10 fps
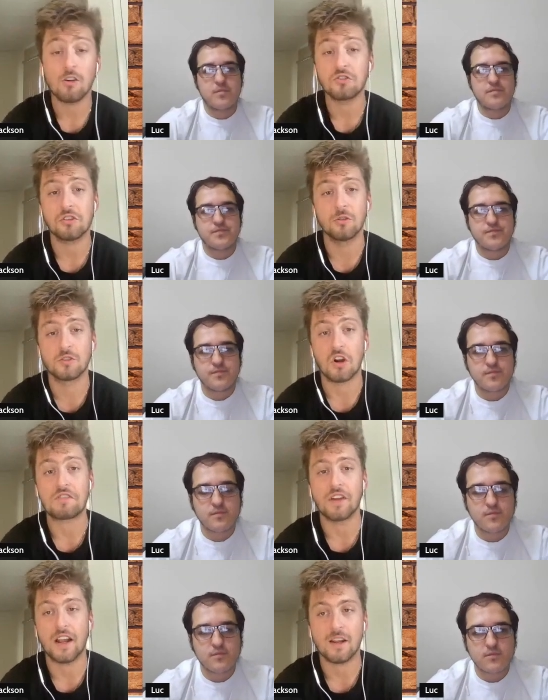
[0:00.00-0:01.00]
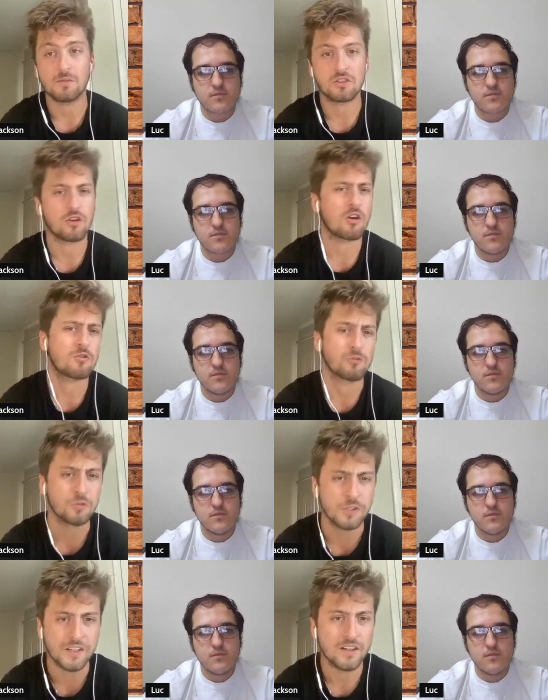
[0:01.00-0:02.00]
Speaker 1: also Darvin Ham start
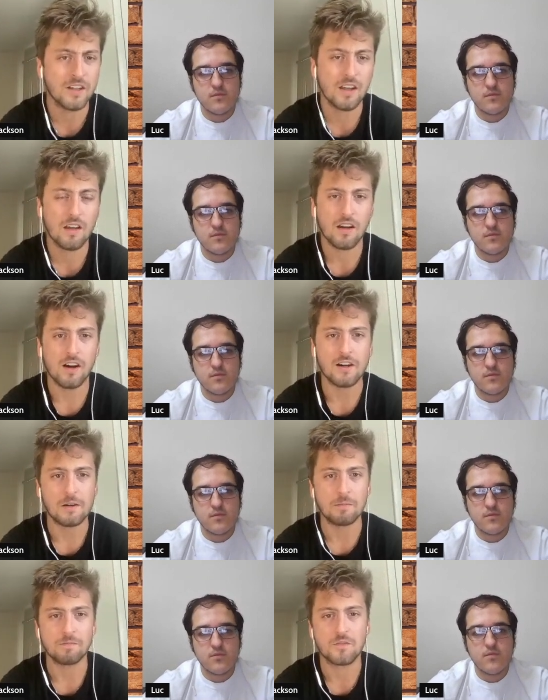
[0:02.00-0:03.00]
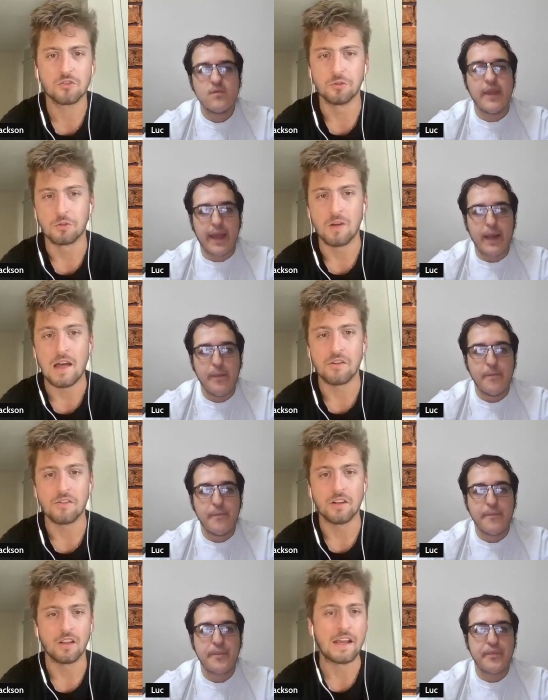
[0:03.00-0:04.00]
Rui um, sooner
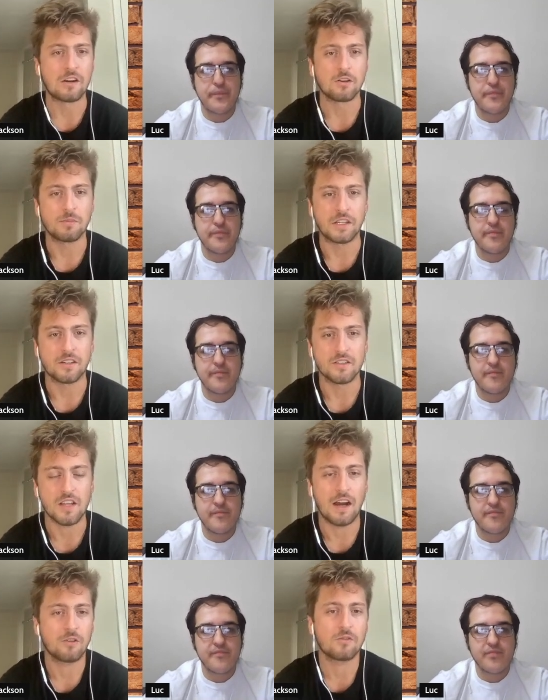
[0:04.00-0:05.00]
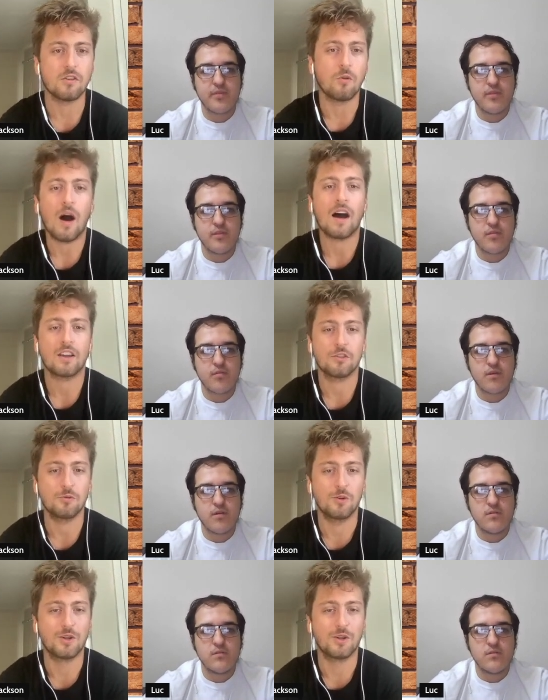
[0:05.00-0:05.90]
yeah. than later because I don't know why you